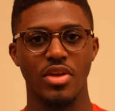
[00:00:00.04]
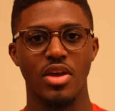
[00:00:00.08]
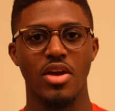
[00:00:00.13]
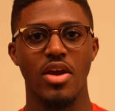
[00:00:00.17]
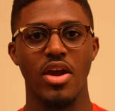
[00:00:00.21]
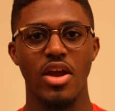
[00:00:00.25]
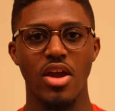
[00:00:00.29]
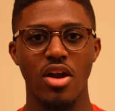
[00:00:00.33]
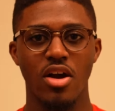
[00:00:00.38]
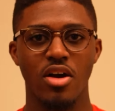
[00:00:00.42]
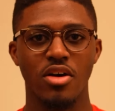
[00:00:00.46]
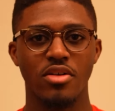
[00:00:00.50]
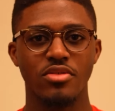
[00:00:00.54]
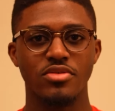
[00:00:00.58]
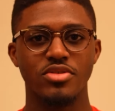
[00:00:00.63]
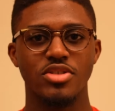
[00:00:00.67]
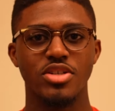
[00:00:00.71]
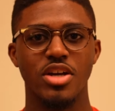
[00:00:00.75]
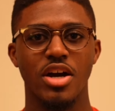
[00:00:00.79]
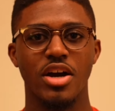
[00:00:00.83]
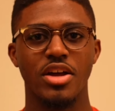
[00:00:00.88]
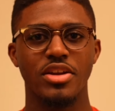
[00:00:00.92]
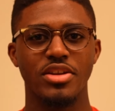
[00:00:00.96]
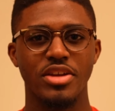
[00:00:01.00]
Hey all,
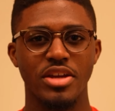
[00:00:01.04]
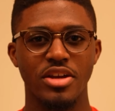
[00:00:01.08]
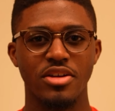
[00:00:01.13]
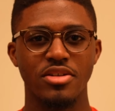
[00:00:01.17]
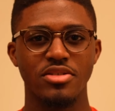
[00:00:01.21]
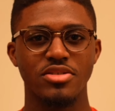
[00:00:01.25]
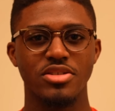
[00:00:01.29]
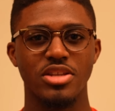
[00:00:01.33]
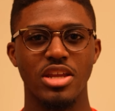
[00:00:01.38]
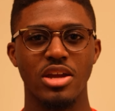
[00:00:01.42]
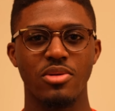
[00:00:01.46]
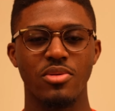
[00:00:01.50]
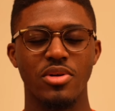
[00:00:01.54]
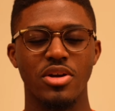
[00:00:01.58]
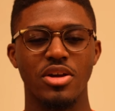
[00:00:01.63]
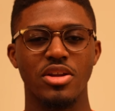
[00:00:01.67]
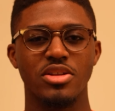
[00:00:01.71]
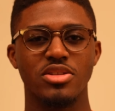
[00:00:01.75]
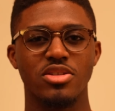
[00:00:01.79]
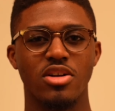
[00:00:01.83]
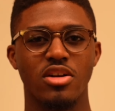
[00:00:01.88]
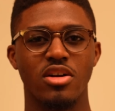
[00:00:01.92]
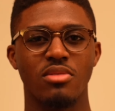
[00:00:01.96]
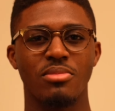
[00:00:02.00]
John here. Today we're
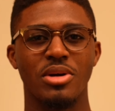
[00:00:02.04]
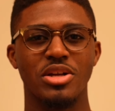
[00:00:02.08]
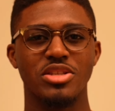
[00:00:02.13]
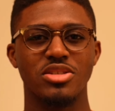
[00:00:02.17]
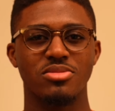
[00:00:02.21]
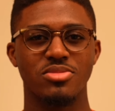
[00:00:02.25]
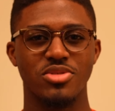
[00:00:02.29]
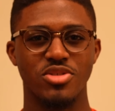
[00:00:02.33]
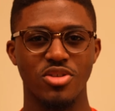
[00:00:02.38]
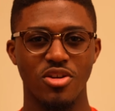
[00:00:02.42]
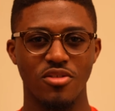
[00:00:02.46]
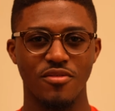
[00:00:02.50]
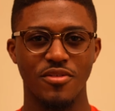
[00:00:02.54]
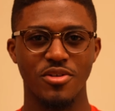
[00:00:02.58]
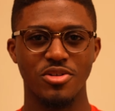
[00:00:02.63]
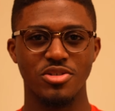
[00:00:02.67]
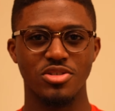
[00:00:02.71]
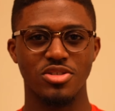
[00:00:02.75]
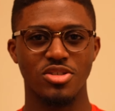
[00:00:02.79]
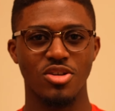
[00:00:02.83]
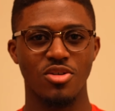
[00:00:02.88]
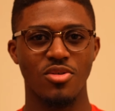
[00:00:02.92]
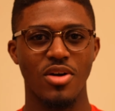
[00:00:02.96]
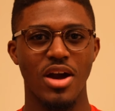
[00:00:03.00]
going to talk about some servers.
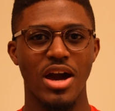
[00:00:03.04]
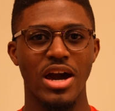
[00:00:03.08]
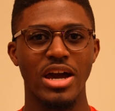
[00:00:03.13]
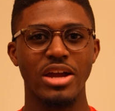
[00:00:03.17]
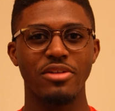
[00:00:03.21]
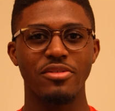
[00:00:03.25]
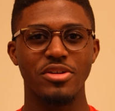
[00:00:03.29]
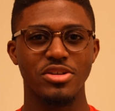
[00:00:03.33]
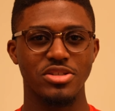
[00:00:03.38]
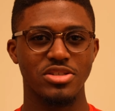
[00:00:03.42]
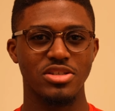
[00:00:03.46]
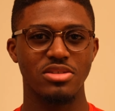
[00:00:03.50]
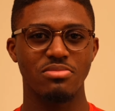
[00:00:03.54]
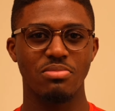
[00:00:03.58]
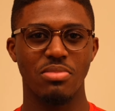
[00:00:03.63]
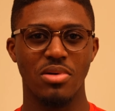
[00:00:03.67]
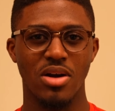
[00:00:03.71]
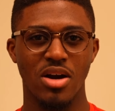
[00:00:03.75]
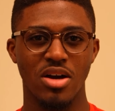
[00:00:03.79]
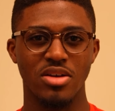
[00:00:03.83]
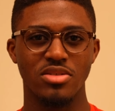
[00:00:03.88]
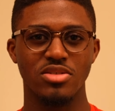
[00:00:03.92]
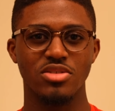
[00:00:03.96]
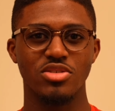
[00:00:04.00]
So I recently
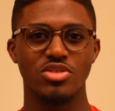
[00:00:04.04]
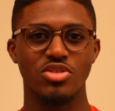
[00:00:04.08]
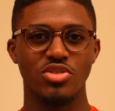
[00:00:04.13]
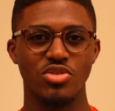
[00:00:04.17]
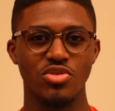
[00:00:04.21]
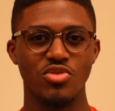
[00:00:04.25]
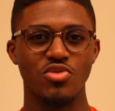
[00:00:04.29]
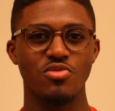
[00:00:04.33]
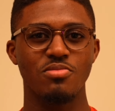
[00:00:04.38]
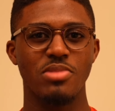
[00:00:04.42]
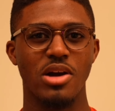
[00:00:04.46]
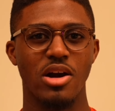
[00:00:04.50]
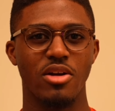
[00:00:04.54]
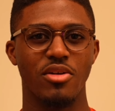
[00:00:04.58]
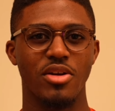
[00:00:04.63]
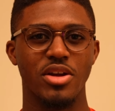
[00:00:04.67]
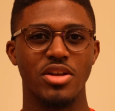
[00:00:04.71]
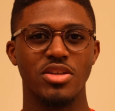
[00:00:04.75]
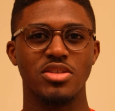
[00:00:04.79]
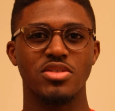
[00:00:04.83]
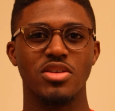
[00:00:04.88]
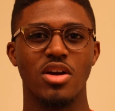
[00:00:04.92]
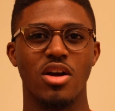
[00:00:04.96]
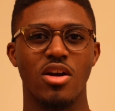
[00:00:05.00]
bought two
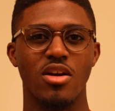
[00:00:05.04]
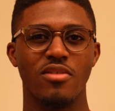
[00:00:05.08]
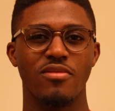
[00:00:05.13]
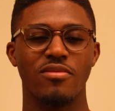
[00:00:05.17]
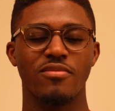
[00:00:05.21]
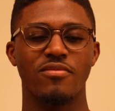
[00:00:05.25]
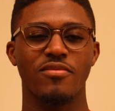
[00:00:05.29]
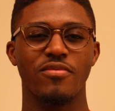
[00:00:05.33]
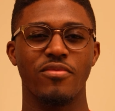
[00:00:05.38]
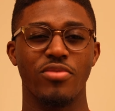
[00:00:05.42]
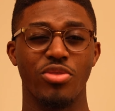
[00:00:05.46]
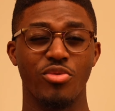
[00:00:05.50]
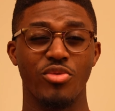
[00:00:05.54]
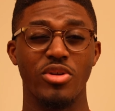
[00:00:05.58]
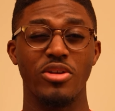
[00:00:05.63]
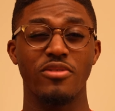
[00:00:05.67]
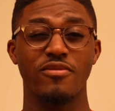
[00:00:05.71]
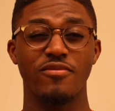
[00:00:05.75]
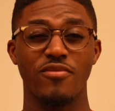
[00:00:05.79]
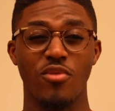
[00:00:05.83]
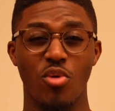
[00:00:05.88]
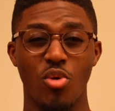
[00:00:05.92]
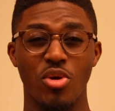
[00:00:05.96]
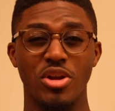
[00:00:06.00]
PowerEdge
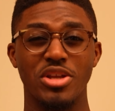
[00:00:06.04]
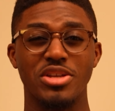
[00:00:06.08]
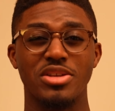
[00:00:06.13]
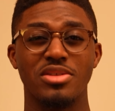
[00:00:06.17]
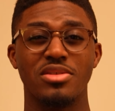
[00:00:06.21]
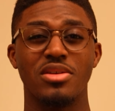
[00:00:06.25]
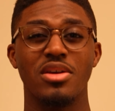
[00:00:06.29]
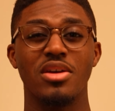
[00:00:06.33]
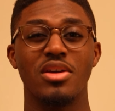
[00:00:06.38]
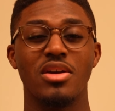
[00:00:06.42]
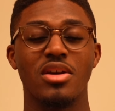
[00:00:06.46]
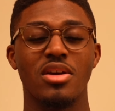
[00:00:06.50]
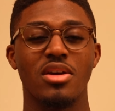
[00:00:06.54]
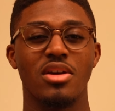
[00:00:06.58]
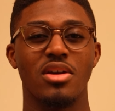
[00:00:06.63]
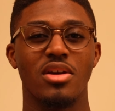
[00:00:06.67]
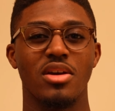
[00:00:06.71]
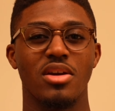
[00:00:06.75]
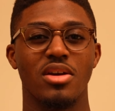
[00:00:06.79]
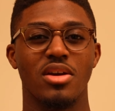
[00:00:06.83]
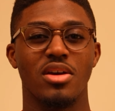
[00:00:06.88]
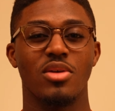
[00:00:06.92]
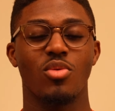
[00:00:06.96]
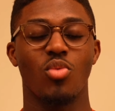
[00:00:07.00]
R340
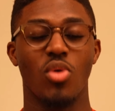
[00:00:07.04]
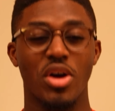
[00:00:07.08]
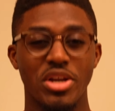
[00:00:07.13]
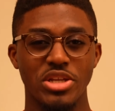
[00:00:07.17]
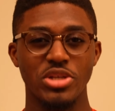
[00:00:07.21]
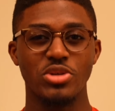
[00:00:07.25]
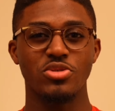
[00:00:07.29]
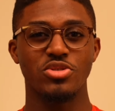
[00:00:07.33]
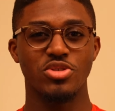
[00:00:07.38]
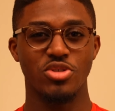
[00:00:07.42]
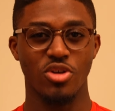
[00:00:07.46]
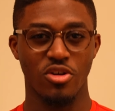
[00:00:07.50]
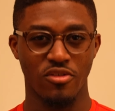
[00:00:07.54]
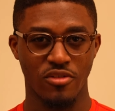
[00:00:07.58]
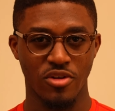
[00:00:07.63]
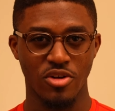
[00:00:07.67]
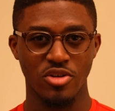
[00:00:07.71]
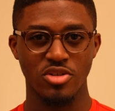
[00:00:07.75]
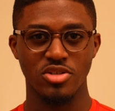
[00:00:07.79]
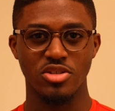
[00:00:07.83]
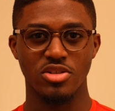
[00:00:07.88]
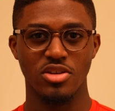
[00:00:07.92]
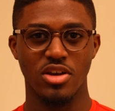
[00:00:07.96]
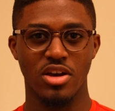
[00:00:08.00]
1U
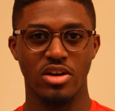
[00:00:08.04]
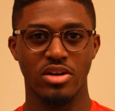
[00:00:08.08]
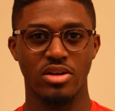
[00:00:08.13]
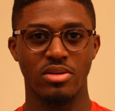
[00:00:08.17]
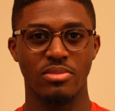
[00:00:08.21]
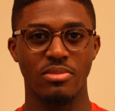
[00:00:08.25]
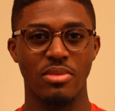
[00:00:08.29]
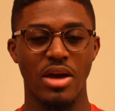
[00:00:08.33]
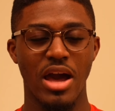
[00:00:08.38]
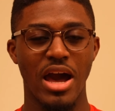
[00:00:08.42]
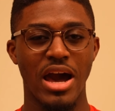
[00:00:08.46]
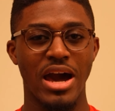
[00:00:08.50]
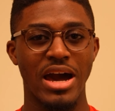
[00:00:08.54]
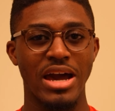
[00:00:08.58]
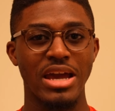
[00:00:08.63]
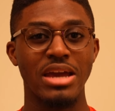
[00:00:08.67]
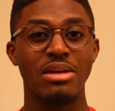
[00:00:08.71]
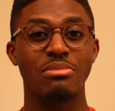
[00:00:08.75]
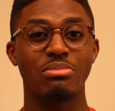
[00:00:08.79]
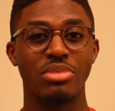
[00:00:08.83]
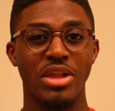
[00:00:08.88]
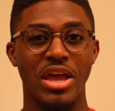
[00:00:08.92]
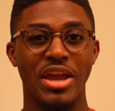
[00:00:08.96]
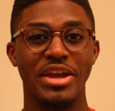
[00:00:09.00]
servers. I
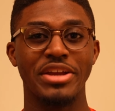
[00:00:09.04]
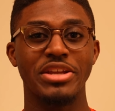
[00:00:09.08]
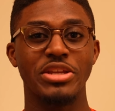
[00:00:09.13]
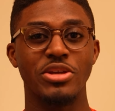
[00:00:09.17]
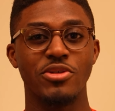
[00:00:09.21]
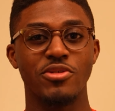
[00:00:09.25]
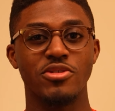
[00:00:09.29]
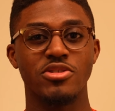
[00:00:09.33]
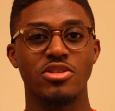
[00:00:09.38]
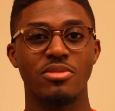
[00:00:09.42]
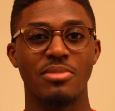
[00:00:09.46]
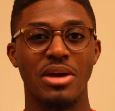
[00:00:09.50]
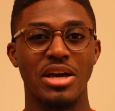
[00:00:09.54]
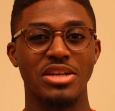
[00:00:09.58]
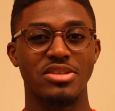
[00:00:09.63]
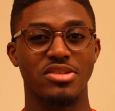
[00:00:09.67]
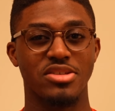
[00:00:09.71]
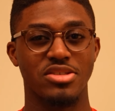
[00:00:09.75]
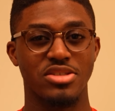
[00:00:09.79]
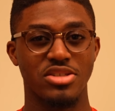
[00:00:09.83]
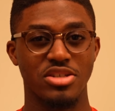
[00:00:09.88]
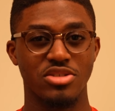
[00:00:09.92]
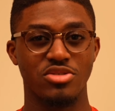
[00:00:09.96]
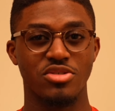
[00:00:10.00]
am planning to use them as a
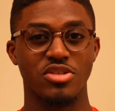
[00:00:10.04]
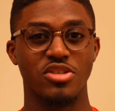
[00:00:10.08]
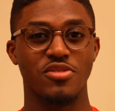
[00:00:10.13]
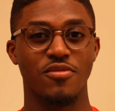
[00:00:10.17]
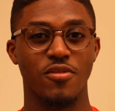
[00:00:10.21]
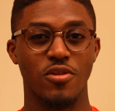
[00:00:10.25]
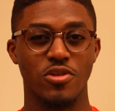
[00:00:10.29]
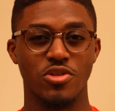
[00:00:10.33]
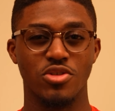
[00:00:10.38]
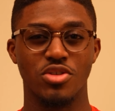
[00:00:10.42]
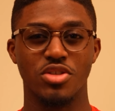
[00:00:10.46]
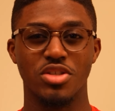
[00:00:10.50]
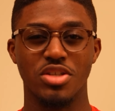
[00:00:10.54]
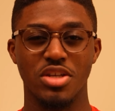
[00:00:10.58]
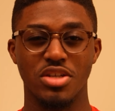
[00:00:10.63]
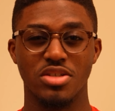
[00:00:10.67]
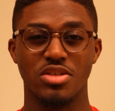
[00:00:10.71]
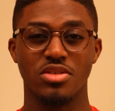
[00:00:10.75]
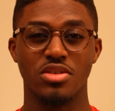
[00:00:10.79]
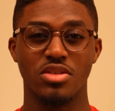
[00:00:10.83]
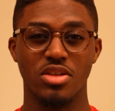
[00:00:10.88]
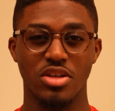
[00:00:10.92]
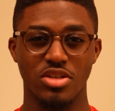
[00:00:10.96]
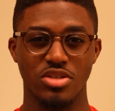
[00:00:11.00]
Citrix
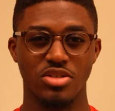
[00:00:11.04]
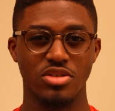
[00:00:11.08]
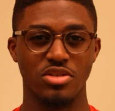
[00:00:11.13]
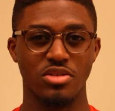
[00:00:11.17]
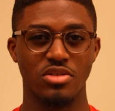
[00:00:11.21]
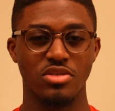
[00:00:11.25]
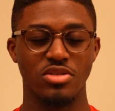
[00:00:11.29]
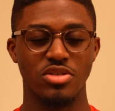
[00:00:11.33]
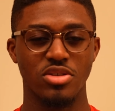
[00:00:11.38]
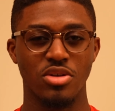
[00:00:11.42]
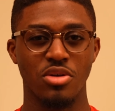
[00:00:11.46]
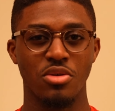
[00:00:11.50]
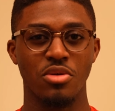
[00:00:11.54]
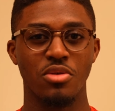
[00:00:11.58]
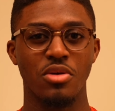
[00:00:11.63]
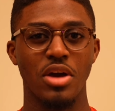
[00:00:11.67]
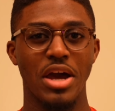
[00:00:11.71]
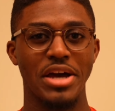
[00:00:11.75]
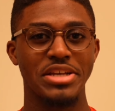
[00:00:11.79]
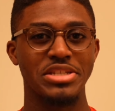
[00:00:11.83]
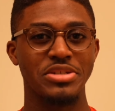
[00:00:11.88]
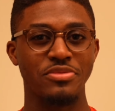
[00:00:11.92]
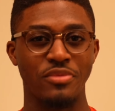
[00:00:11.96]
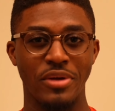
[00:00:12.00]
virtualization cluster. So
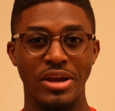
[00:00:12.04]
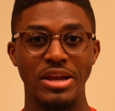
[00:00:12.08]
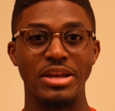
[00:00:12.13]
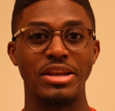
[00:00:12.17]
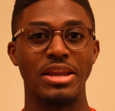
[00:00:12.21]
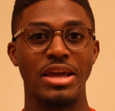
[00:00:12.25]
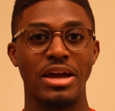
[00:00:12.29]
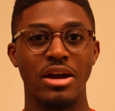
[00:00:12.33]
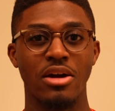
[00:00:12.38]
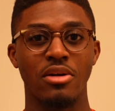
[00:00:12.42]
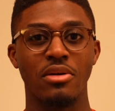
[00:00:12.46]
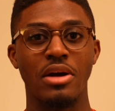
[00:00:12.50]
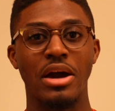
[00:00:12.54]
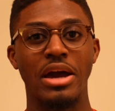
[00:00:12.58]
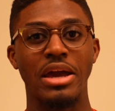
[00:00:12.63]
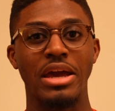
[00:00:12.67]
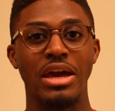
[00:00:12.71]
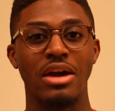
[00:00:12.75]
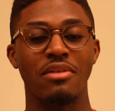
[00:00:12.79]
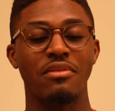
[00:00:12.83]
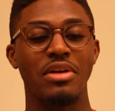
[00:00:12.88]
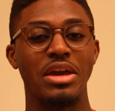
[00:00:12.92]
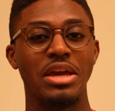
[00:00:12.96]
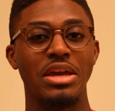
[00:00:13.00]
as of right now, I
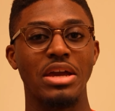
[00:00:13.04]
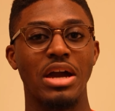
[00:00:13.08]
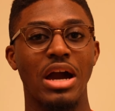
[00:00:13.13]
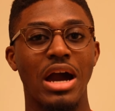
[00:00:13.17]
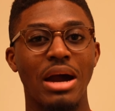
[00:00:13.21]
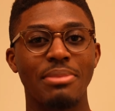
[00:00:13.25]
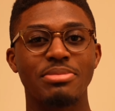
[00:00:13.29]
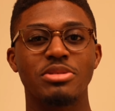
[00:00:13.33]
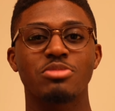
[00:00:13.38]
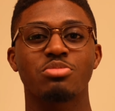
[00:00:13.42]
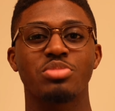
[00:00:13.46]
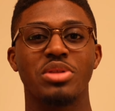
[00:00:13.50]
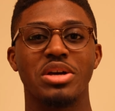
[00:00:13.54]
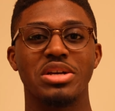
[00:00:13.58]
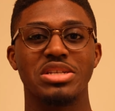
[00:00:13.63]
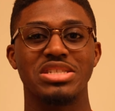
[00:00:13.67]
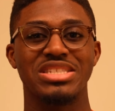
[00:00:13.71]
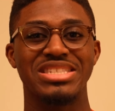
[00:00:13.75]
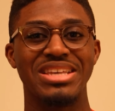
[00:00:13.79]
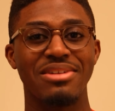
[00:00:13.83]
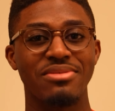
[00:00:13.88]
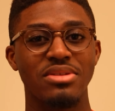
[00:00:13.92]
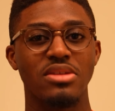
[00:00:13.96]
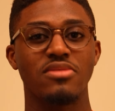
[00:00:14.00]
have a Optiplex
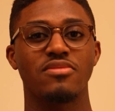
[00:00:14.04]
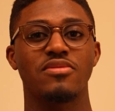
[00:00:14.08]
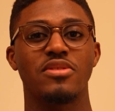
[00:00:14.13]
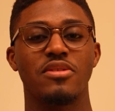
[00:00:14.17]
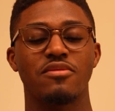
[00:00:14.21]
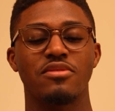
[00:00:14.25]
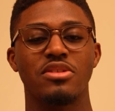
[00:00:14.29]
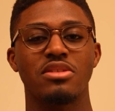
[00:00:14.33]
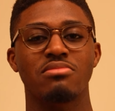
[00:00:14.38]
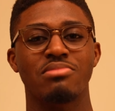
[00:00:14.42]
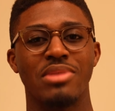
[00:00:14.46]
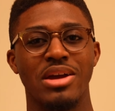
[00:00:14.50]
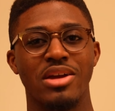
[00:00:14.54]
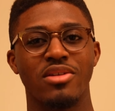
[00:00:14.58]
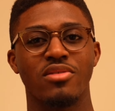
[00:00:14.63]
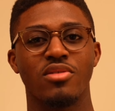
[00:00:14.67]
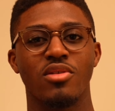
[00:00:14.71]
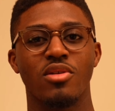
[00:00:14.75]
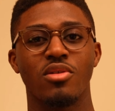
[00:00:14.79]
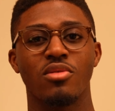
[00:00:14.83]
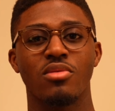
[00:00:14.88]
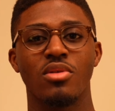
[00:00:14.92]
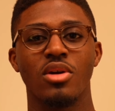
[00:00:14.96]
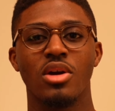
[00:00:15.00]
7050
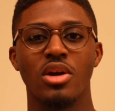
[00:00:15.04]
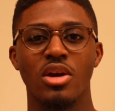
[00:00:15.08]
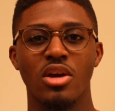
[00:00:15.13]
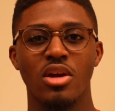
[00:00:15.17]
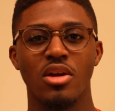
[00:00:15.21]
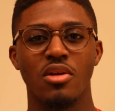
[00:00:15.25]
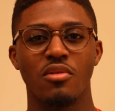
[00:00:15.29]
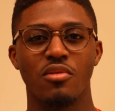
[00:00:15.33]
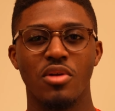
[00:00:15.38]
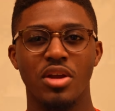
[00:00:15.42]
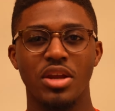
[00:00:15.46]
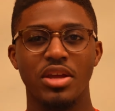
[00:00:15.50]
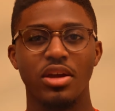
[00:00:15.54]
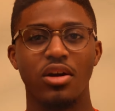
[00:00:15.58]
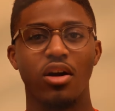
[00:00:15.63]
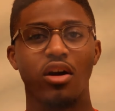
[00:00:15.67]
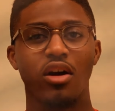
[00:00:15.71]
Micro running